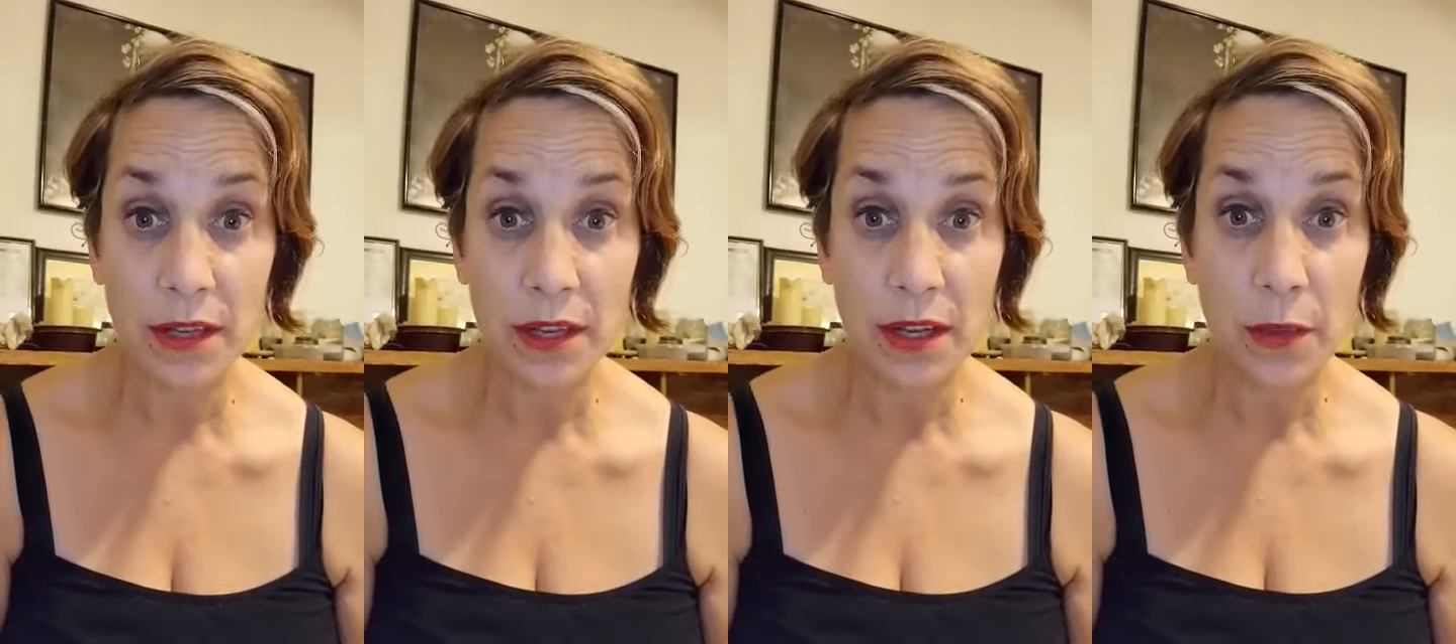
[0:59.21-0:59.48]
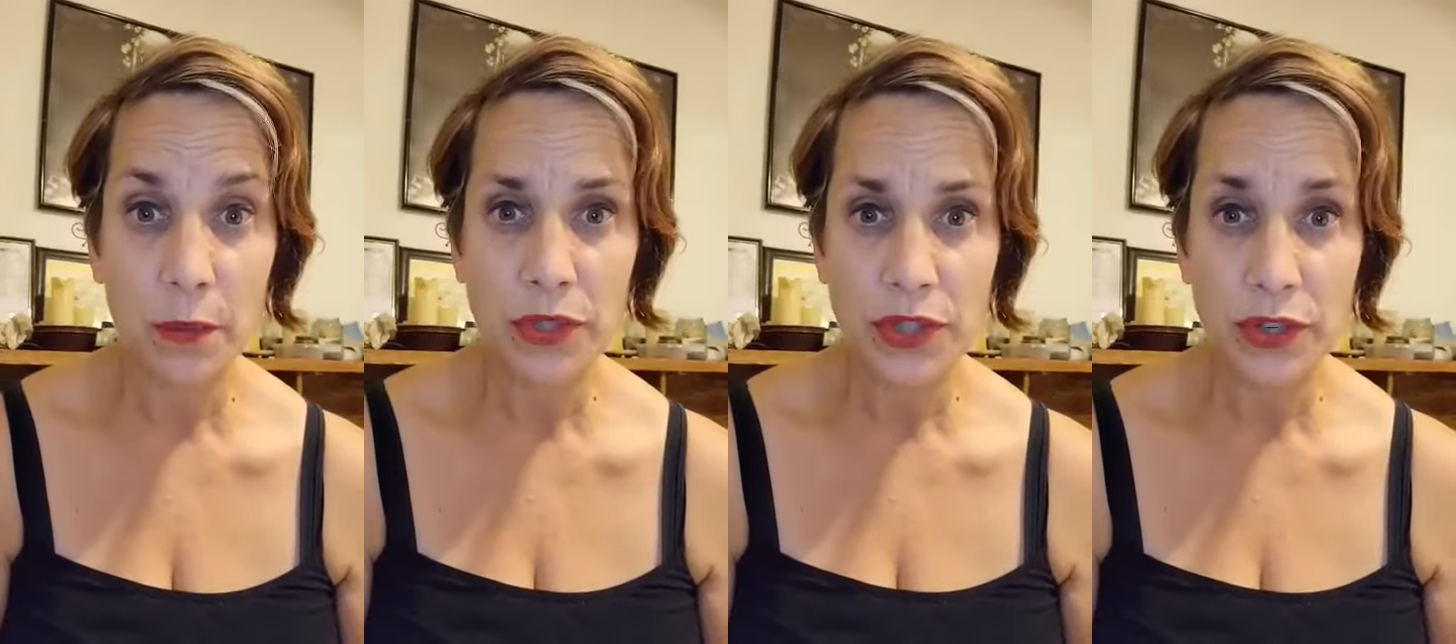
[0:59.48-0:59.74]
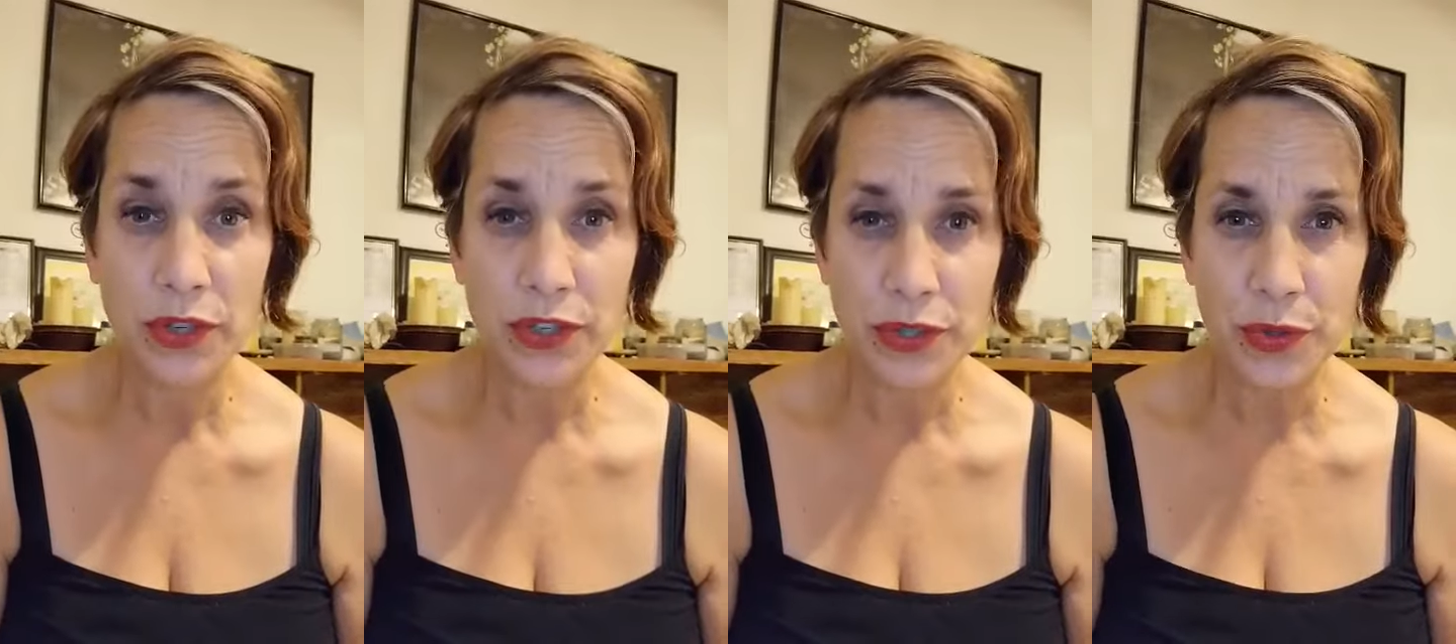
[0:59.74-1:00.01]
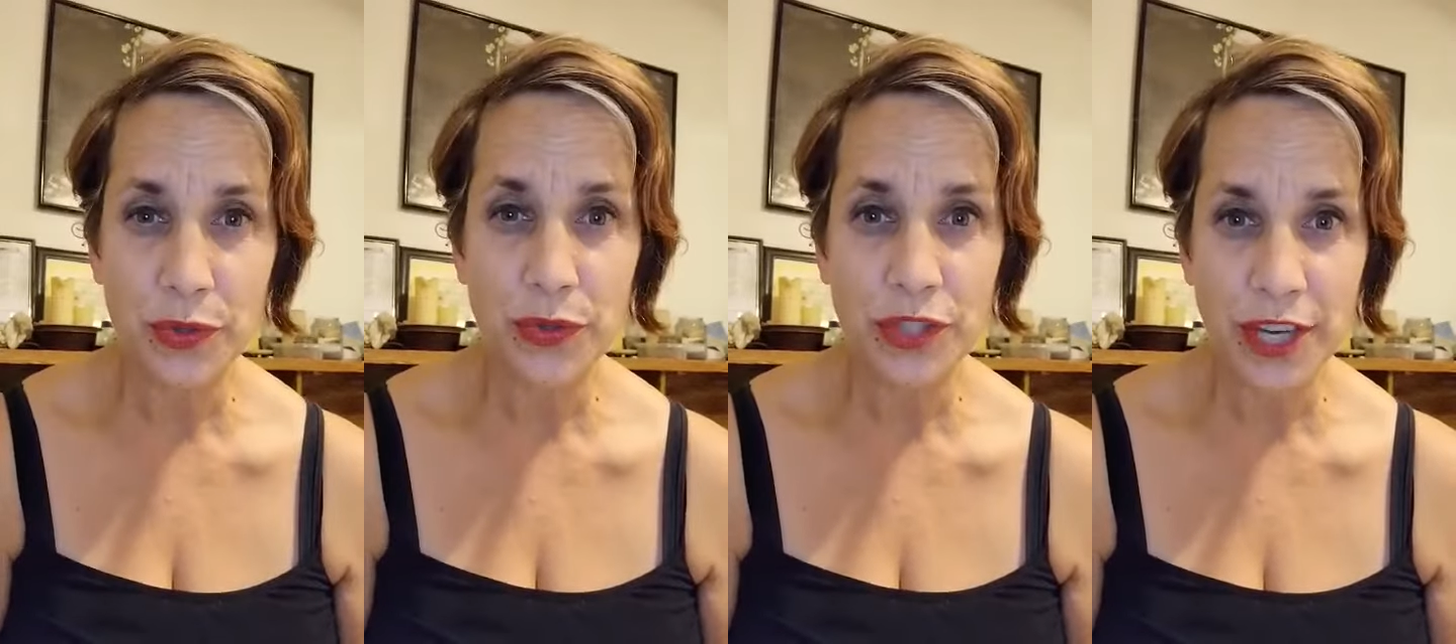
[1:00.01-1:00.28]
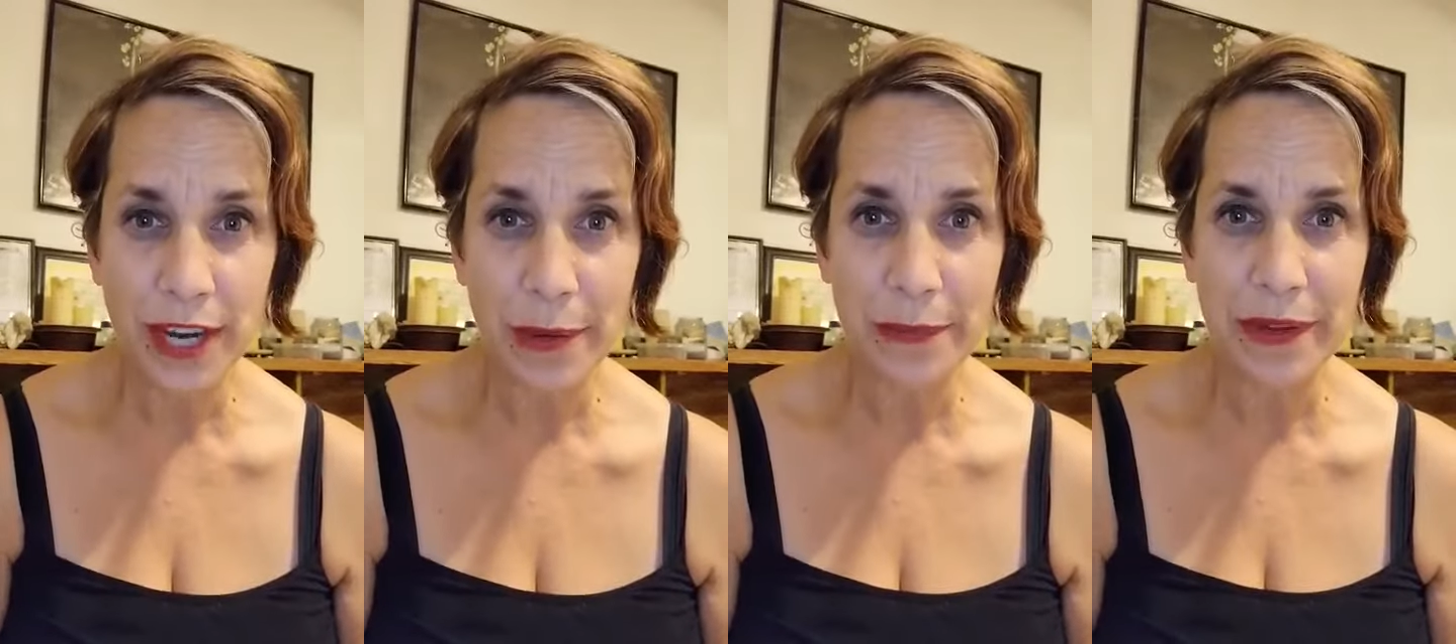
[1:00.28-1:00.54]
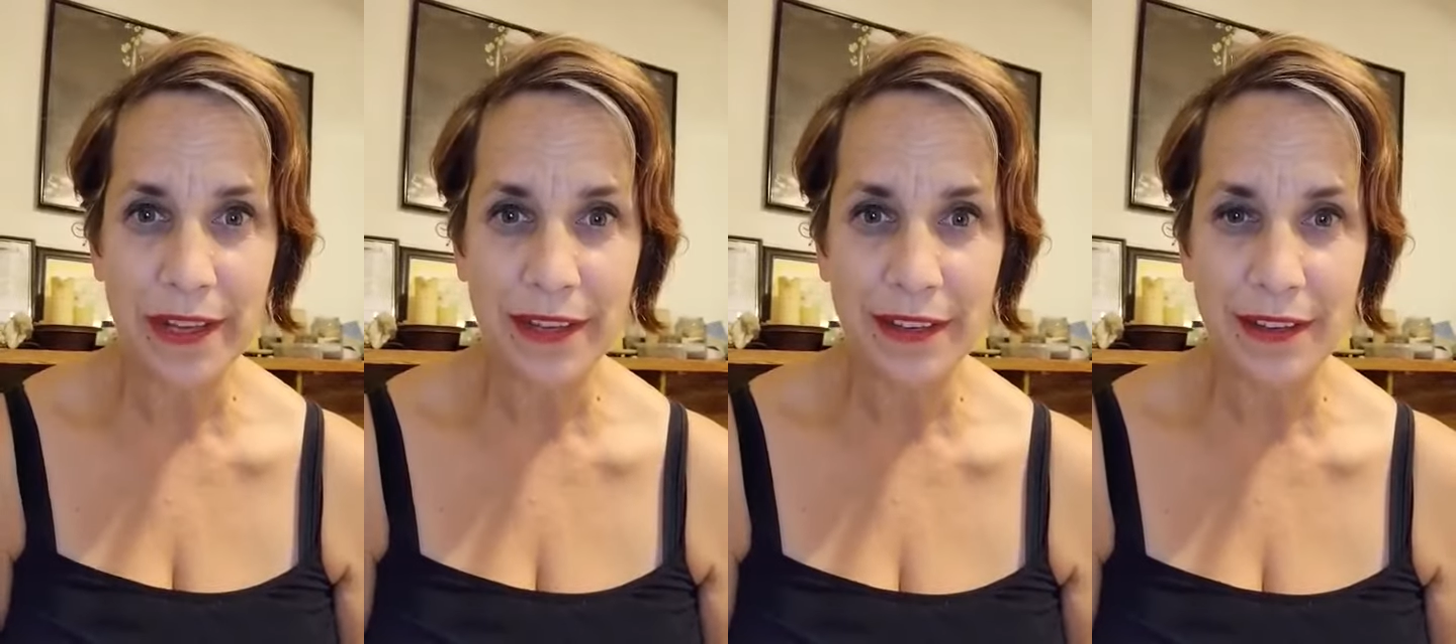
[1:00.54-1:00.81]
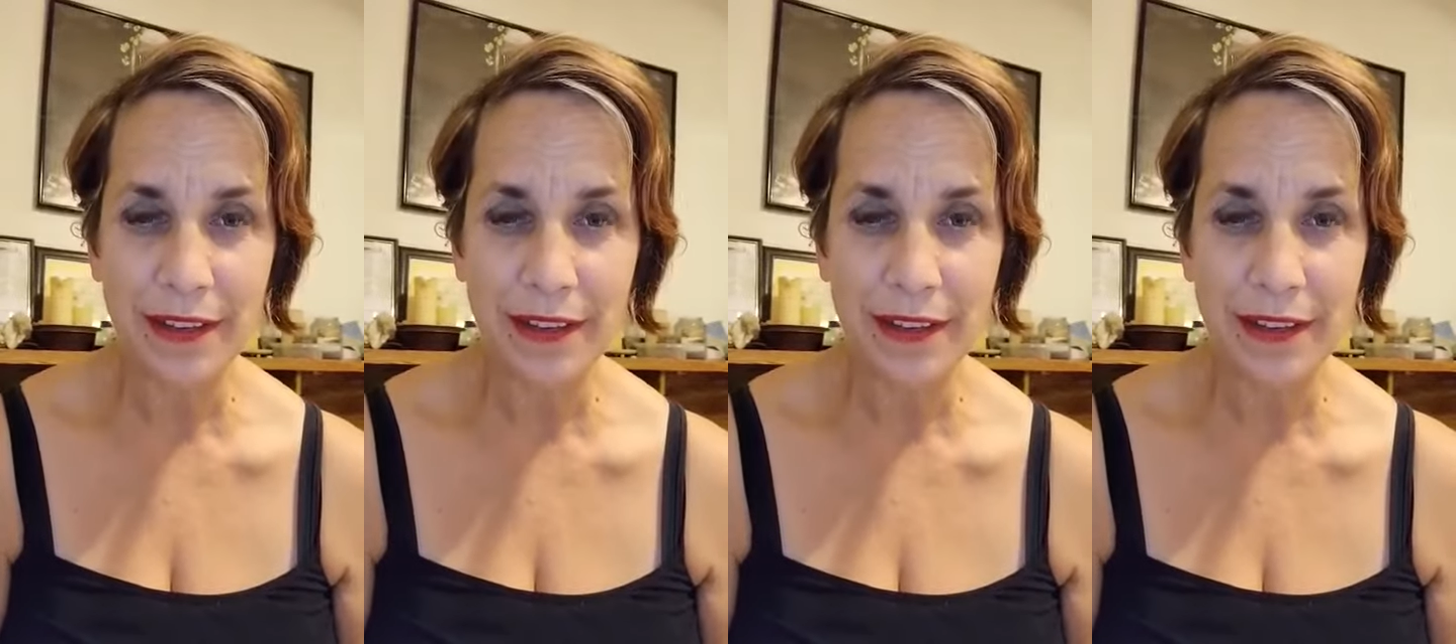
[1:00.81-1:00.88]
But you're a true champion,